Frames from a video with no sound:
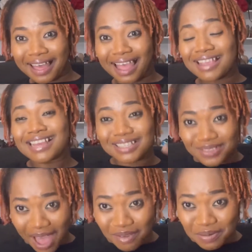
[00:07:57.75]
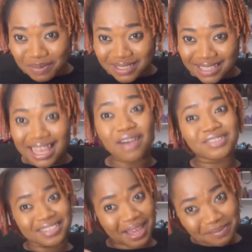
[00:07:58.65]
And you guys don't have a business, I have an
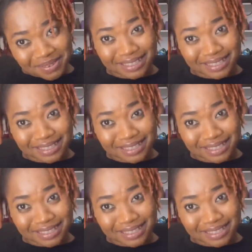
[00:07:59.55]
online page.